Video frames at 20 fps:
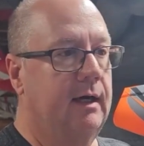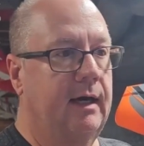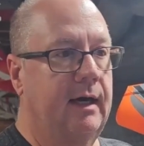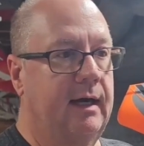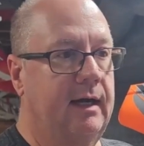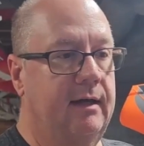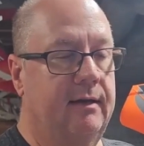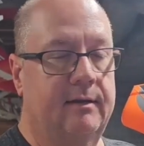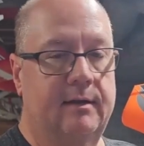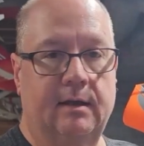
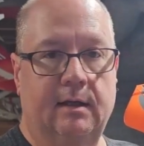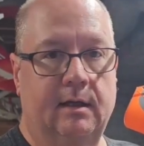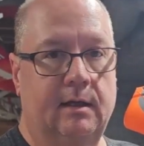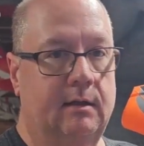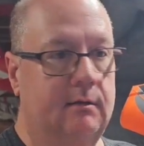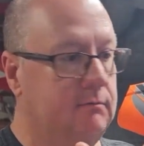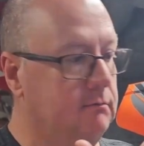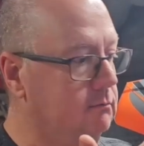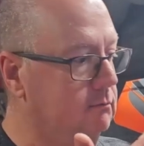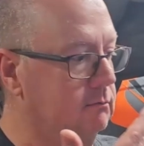and
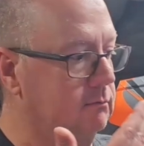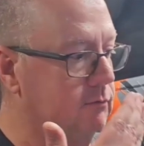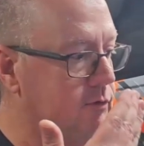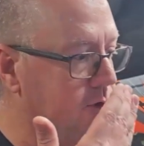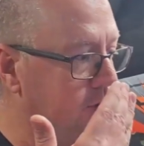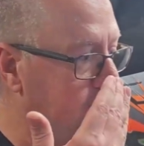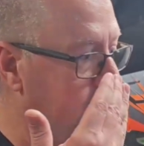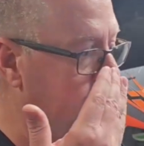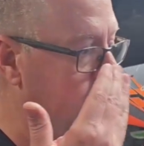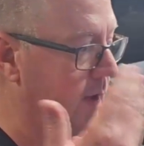then
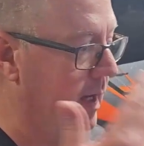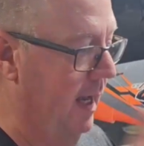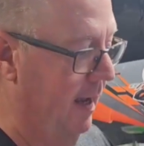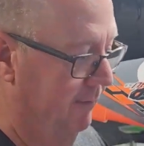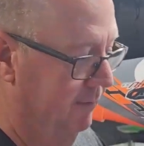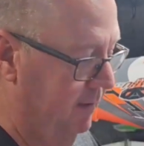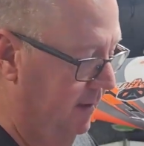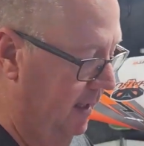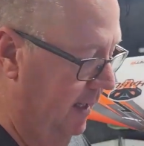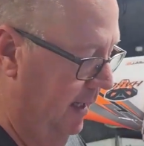you
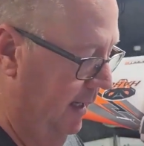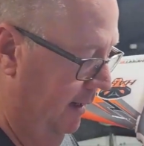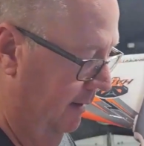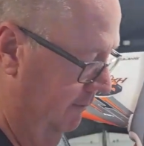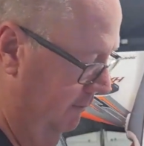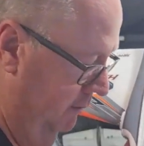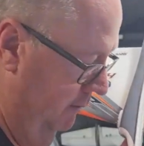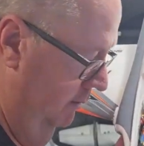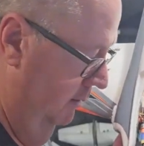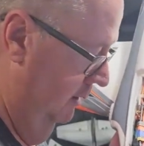have to
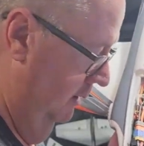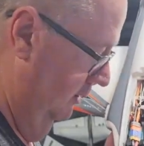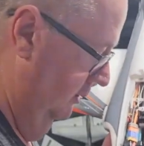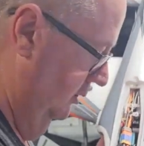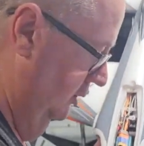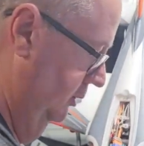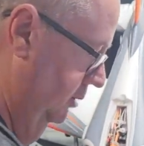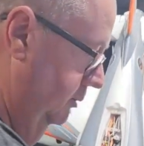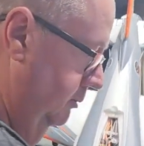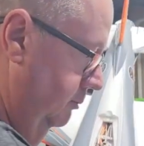have
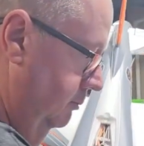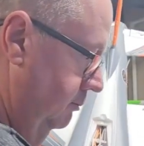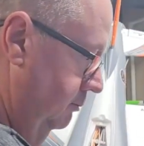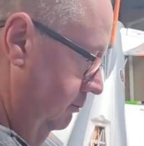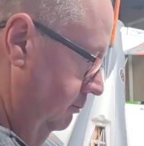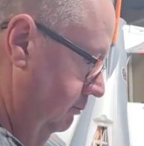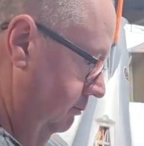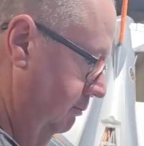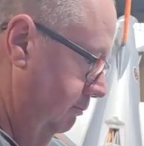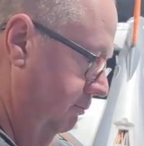this
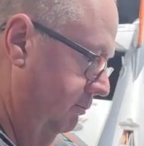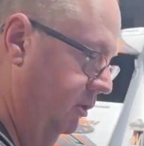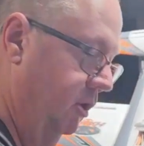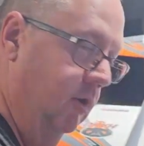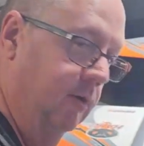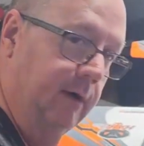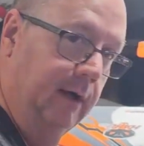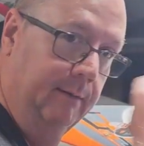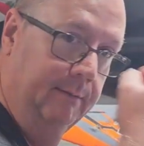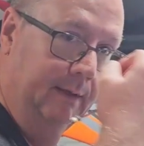
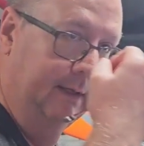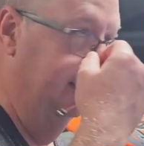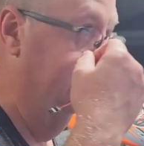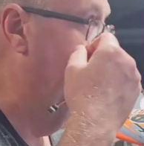programming